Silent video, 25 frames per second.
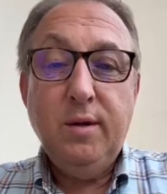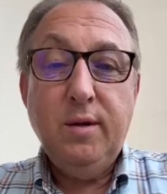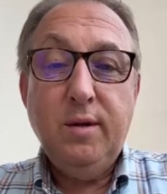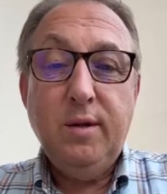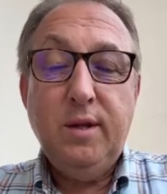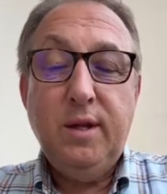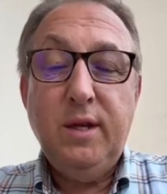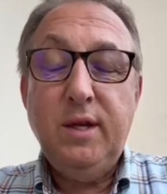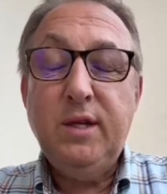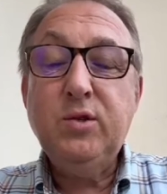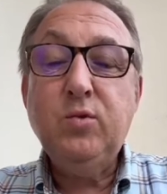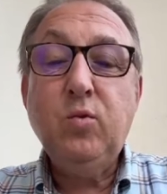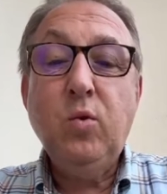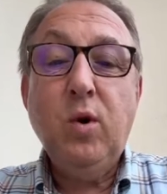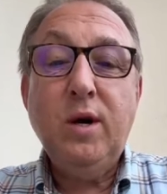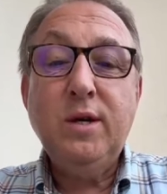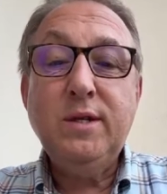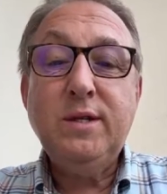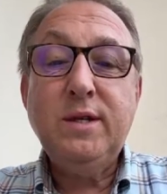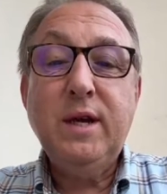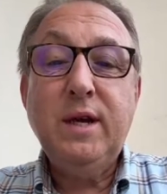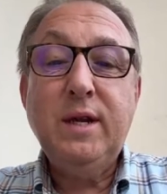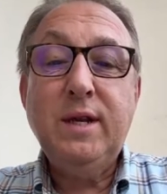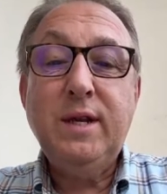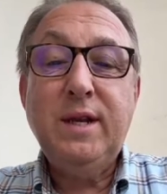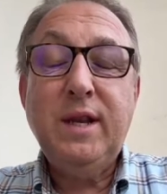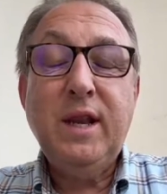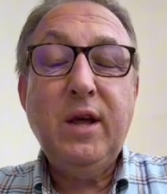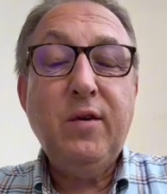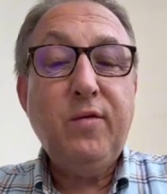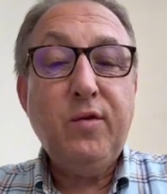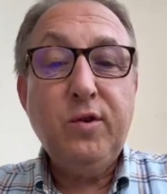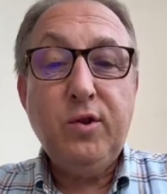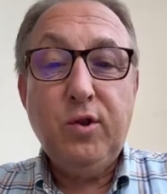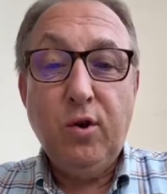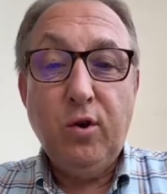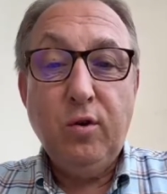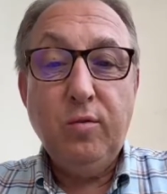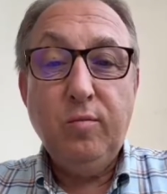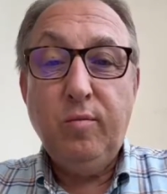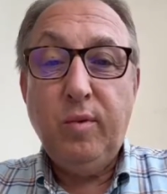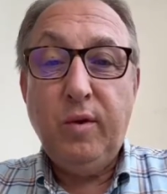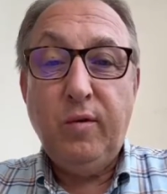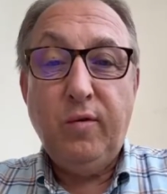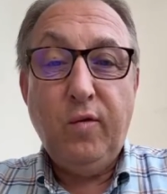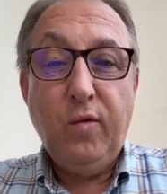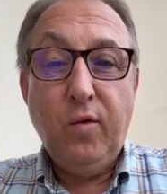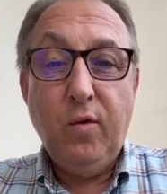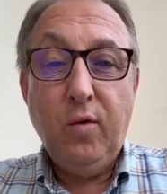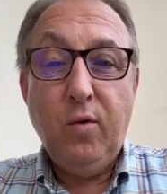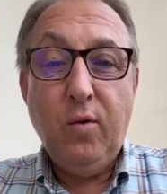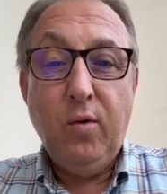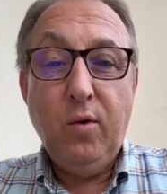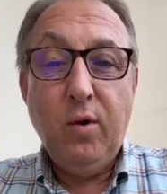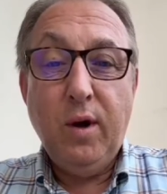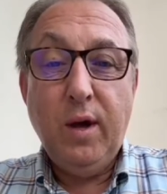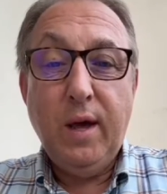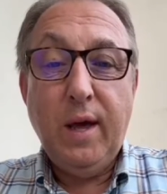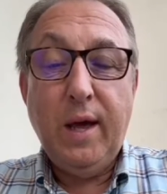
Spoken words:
This was never done before,